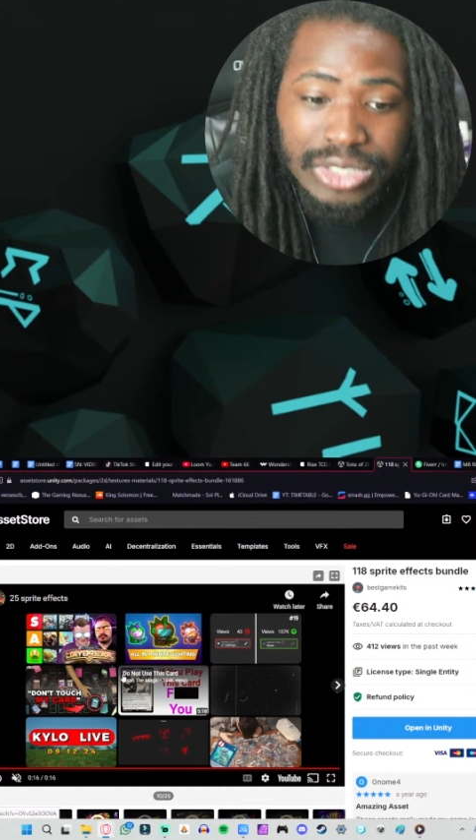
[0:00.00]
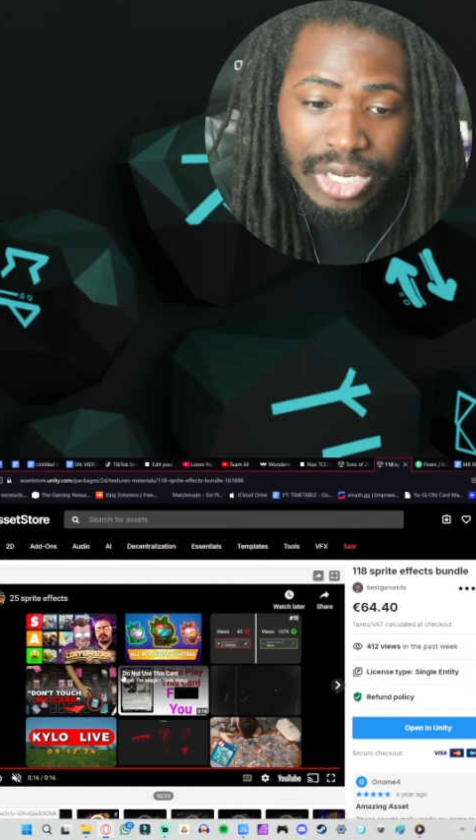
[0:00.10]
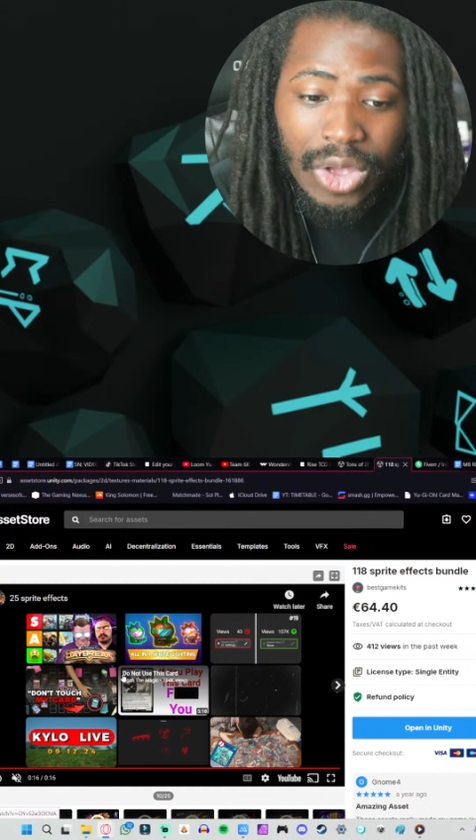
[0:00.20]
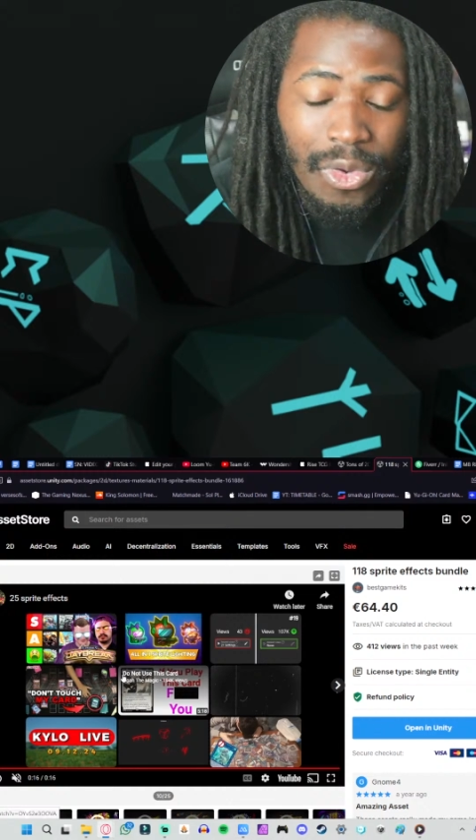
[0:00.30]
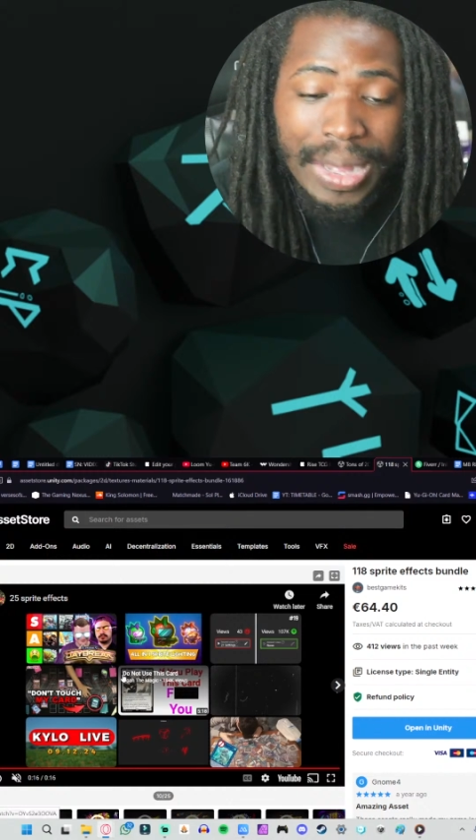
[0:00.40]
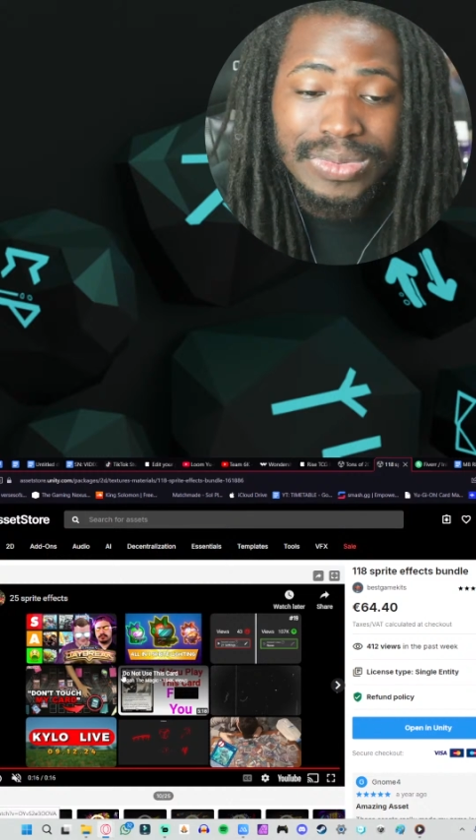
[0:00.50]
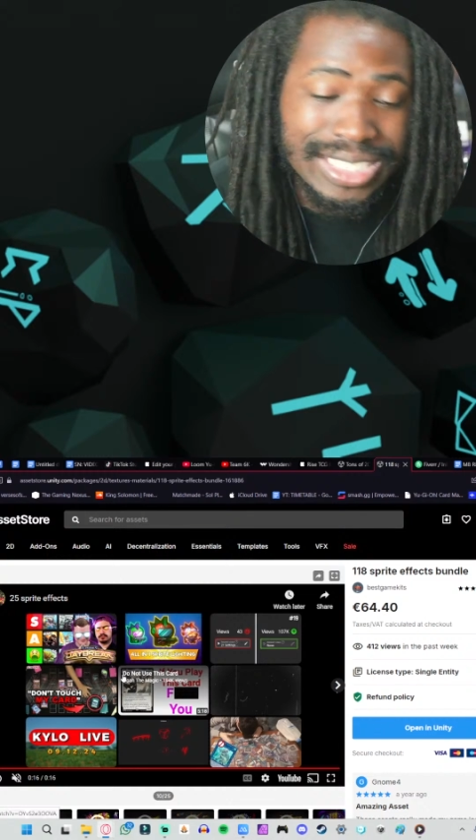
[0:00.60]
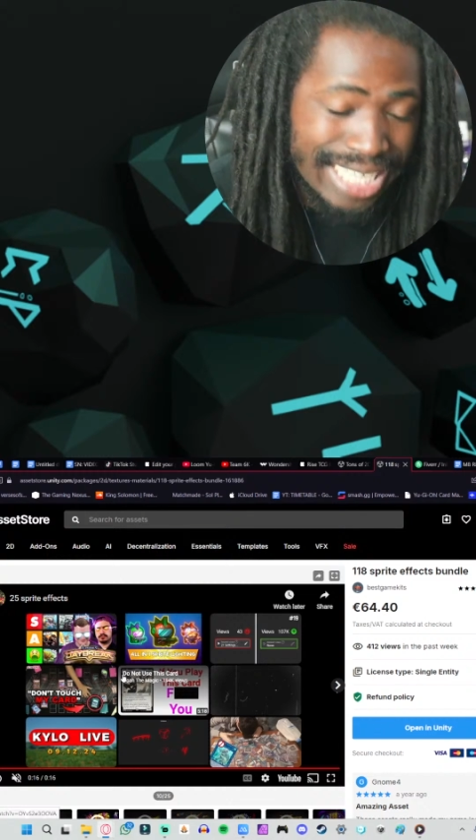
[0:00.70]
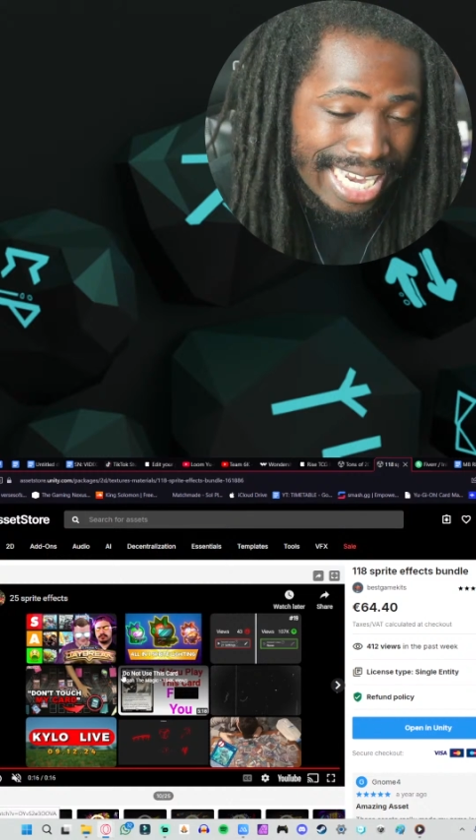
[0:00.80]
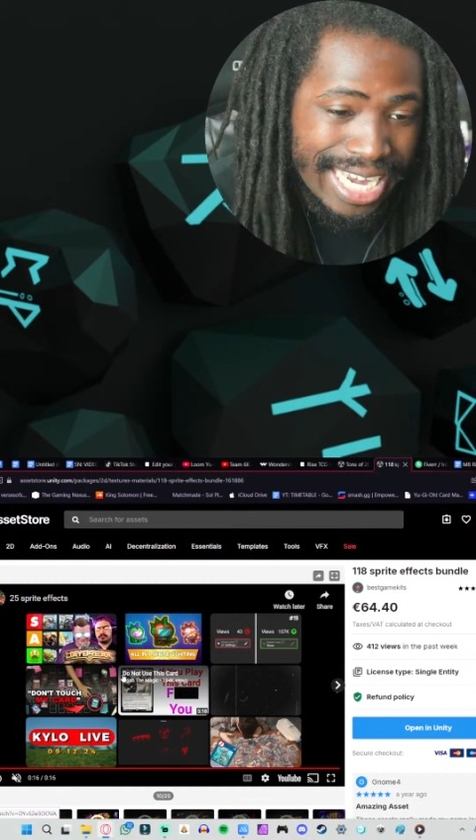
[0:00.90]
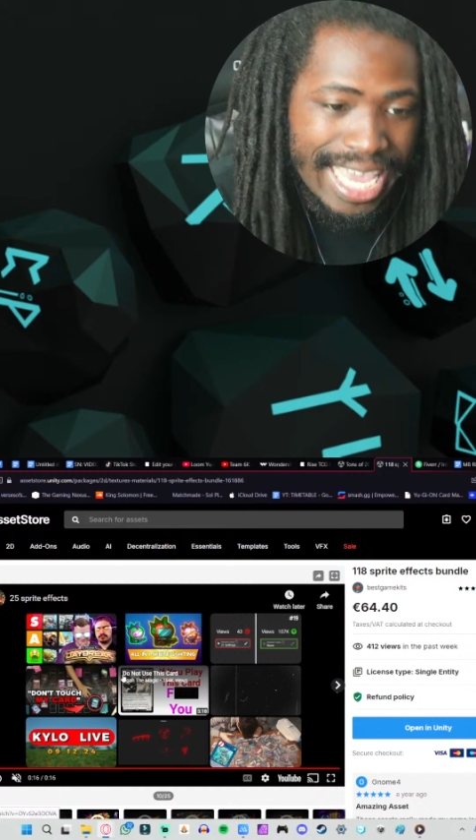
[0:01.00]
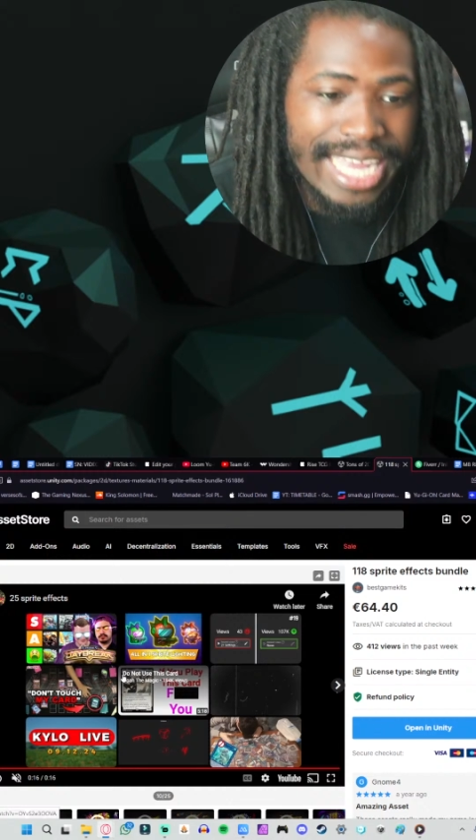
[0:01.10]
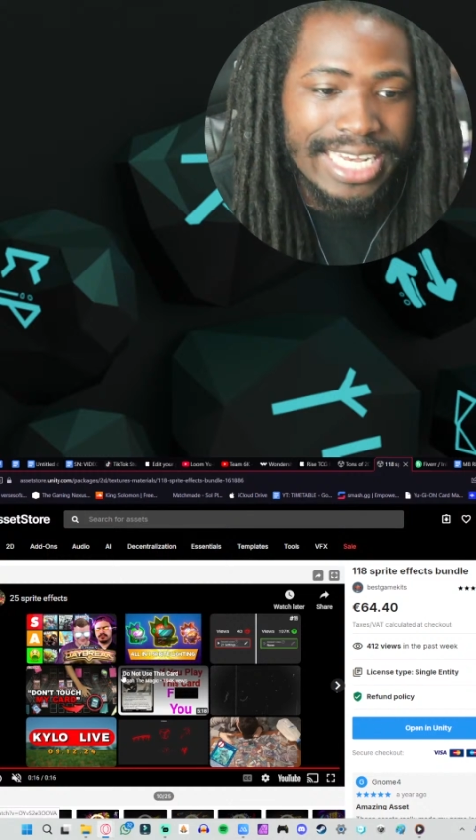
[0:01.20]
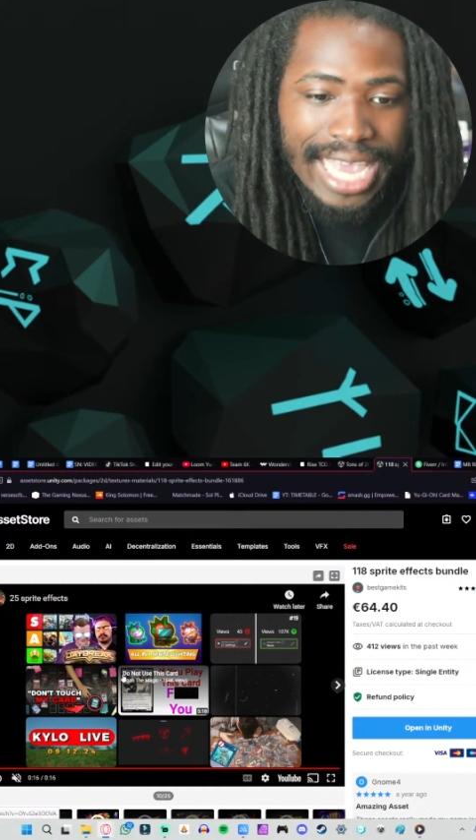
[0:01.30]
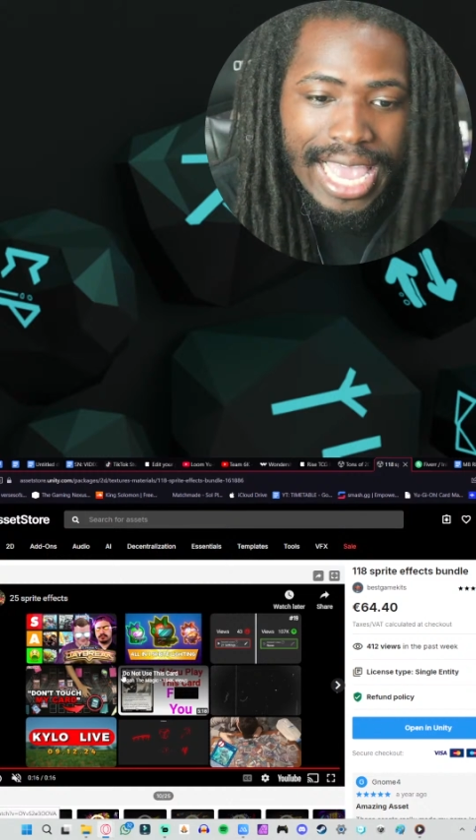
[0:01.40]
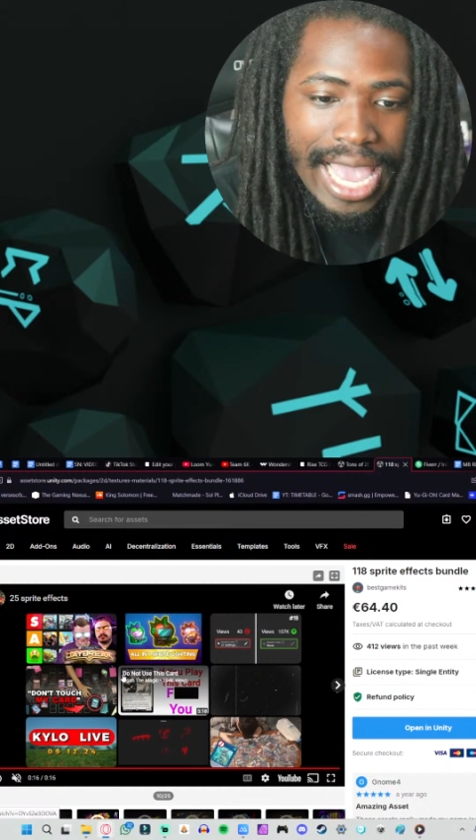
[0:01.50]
to go about sending it.